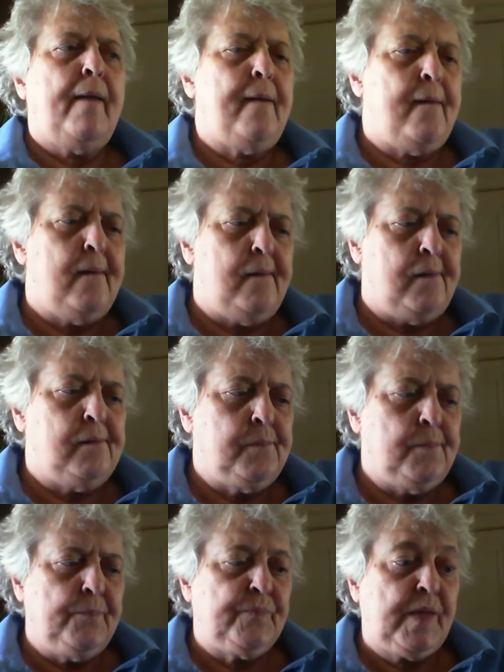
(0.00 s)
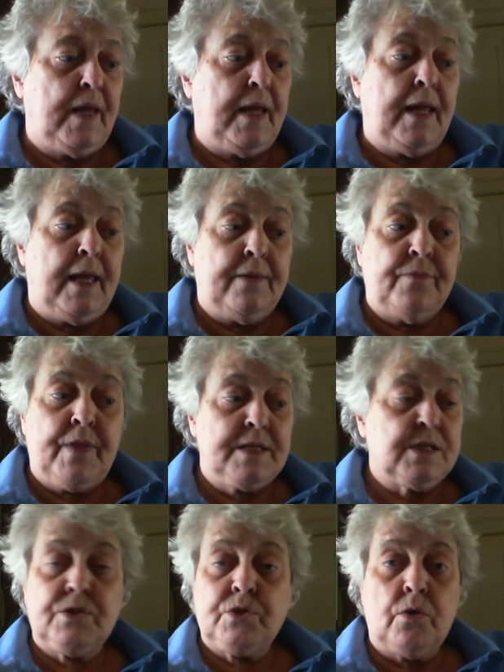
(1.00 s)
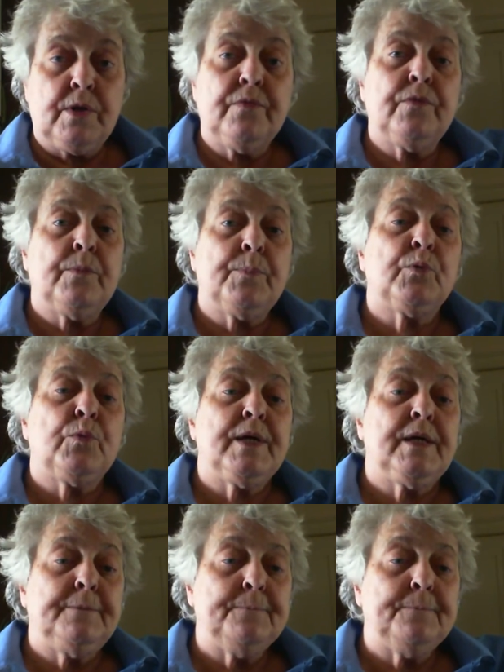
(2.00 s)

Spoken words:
And they started the parade.